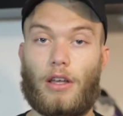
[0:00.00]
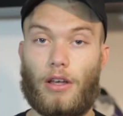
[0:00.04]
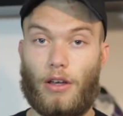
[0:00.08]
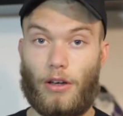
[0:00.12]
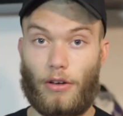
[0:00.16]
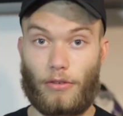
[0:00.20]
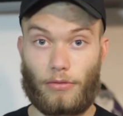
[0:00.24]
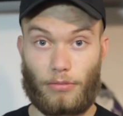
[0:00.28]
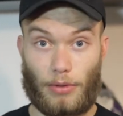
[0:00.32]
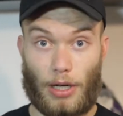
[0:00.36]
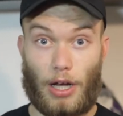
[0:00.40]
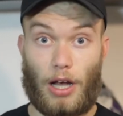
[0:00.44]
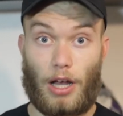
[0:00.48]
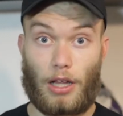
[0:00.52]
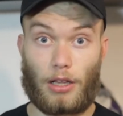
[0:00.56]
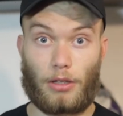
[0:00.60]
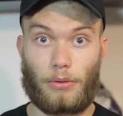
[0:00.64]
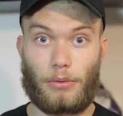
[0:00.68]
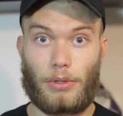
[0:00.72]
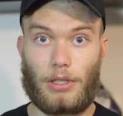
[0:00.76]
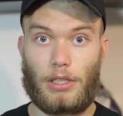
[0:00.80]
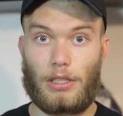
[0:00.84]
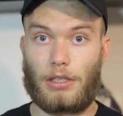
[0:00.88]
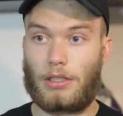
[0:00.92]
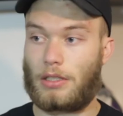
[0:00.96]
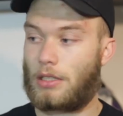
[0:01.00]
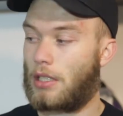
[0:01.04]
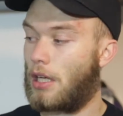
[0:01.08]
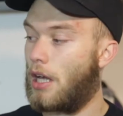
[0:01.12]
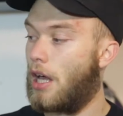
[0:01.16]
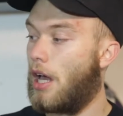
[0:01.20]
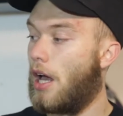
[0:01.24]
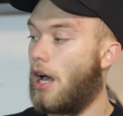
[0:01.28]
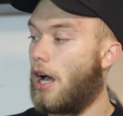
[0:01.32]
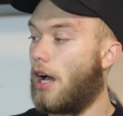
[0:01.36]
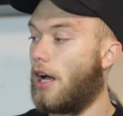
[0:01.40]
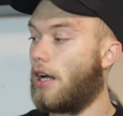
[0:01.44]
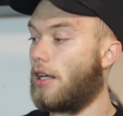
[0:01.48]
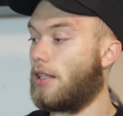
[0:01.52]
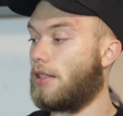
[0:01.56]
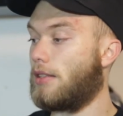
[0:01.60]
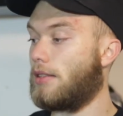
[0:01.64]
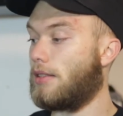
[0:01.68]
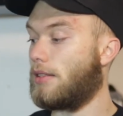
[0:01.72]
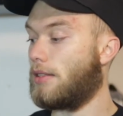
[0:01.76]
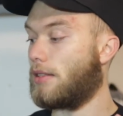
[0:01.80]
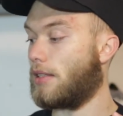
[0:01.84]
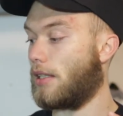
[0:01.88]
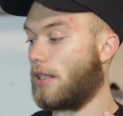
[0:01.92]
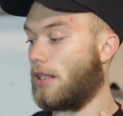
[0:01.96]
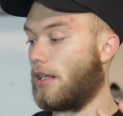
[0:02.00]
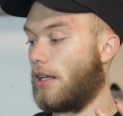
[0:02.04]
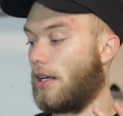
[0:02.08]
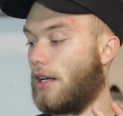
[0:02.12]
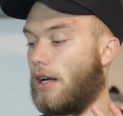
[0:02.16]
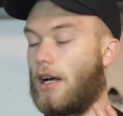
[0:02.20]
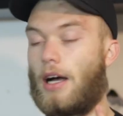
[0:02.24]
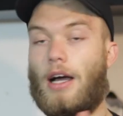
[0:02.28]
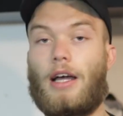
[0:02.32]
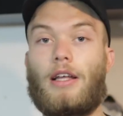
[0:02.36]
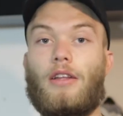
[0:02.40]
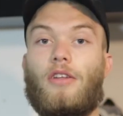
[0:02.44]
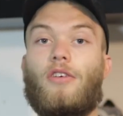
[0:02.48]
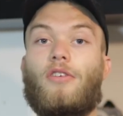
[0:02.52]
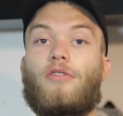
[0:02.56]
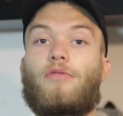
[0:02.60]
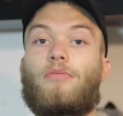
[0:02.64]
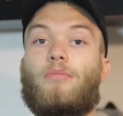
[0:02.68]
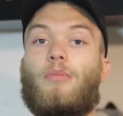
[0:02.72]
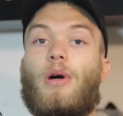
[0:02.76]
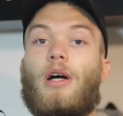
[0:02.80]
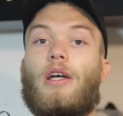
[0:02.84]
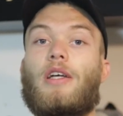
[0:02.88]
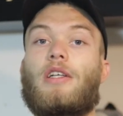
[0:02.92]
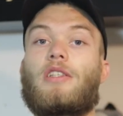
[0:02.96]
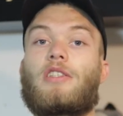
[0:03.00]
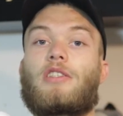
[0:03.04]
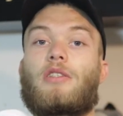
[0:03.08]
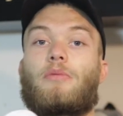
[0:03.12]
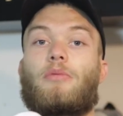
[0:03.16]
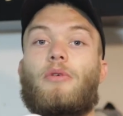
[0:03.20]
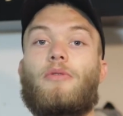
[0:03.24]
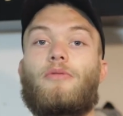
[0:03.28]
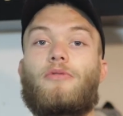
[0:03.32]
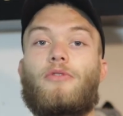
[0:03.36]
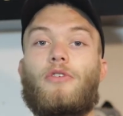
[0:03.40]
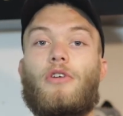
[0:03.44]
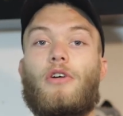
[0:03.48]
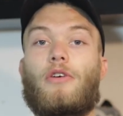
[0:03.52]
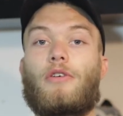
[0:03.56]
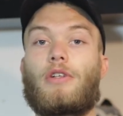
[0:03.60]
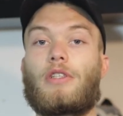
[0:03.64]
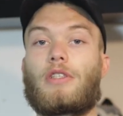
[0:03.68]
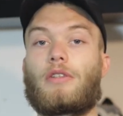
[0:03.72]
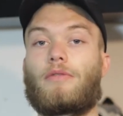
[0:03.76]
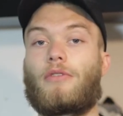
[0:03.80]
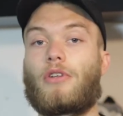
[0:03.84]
of my Halloweens, and I love my Instapump Furies.